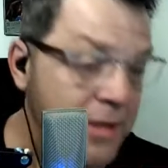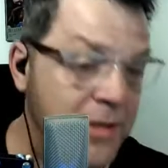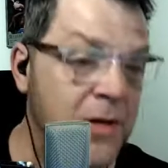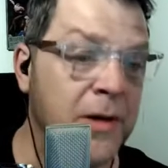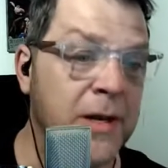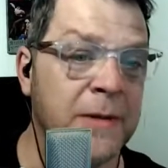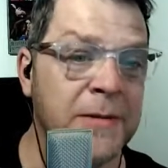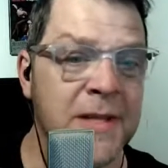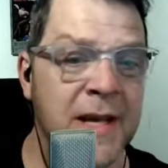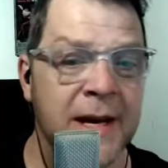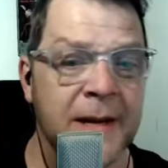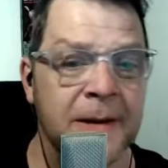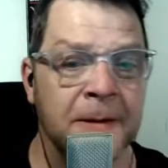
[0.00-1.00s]
So it was
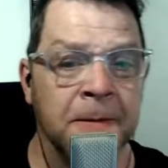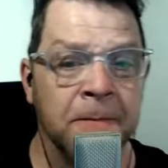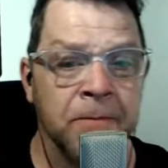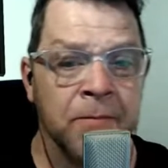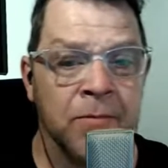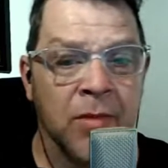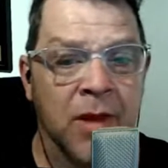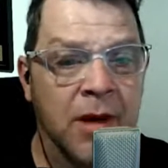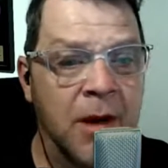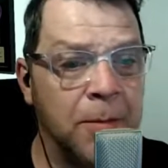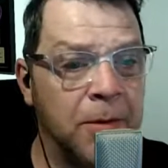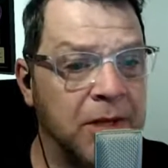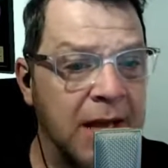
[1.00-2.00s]
that
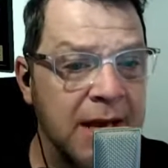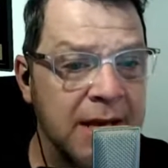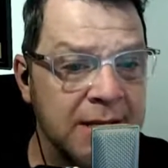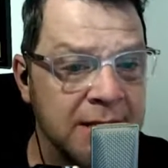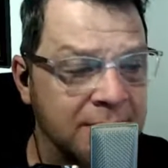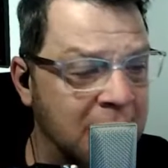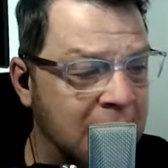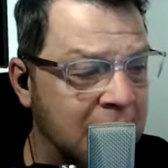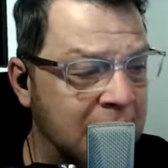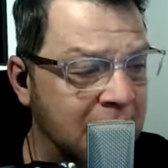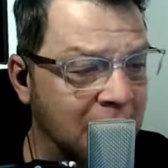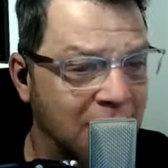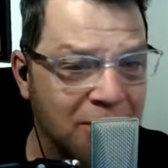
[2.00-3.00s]
couple days of
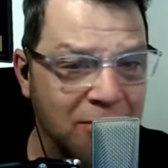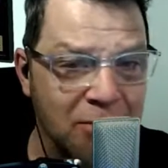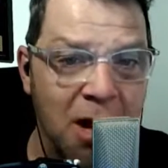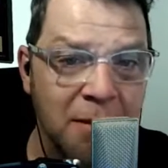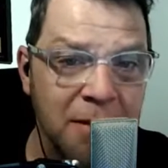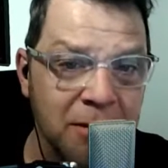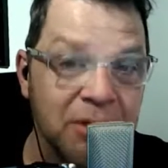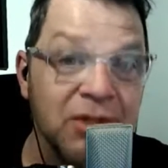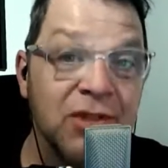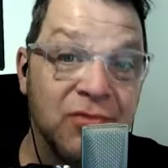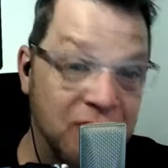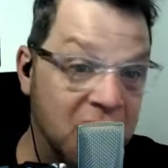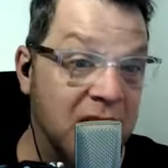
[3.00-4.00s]
like throbbing, which
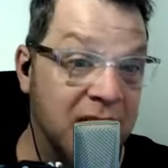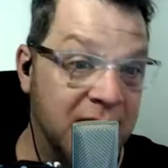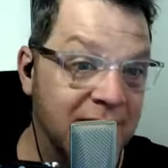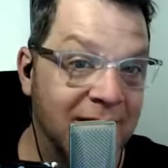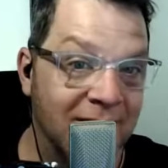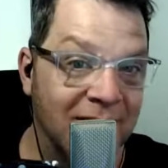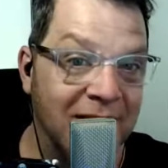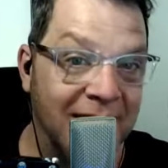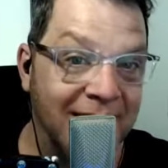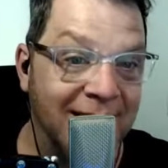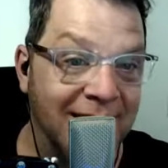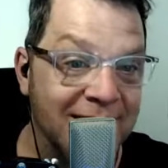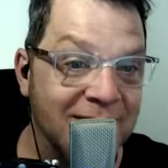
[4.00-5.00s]
is fun,
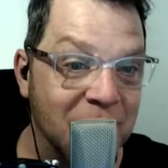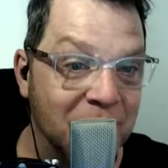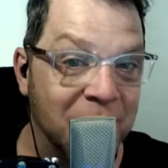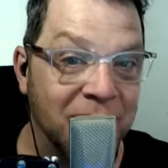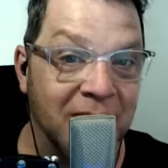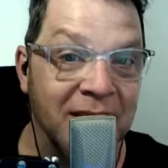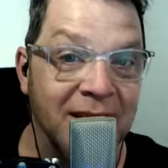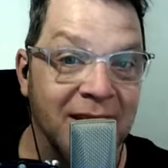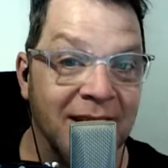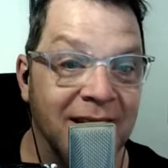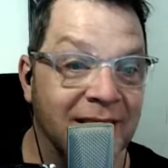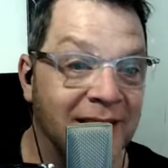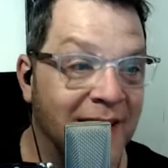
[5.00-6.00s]
right? That's super fun.
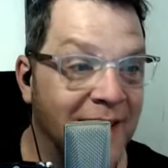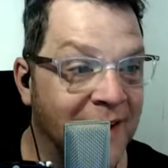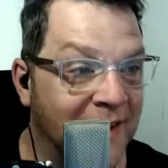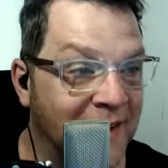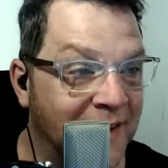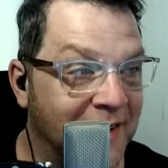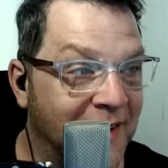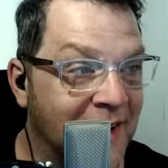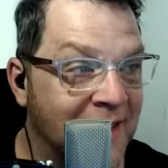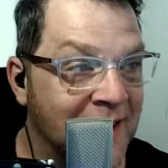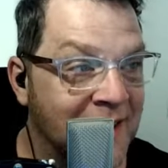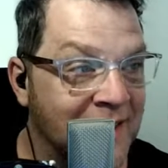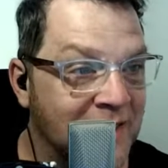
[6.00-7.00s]

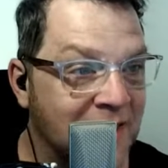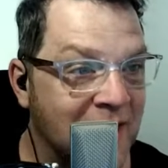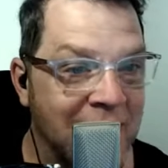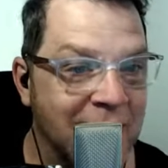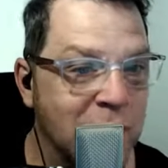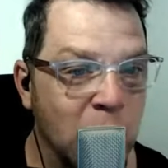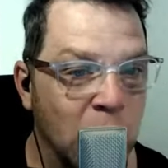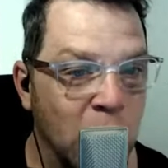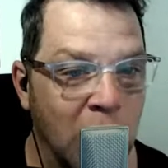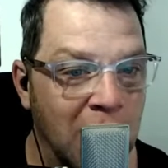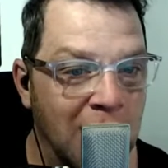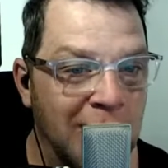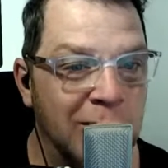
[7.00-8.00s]
And then just kind of
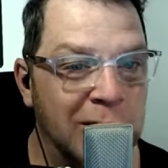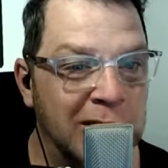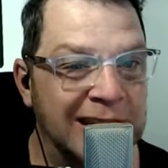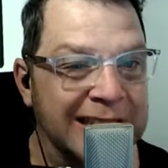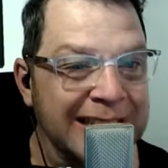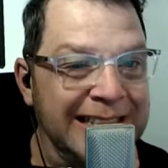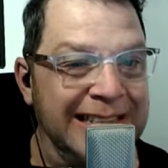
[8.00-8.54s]
sore, which is like,